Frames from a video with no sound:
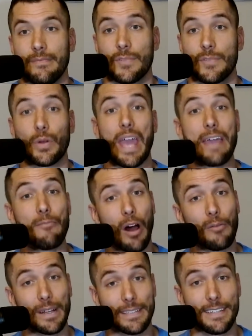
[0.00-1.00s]
So game one
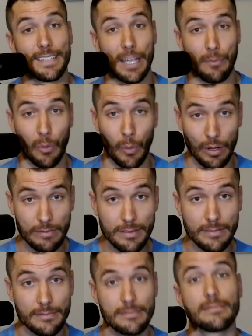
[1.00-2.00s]
went to the Timberwolves.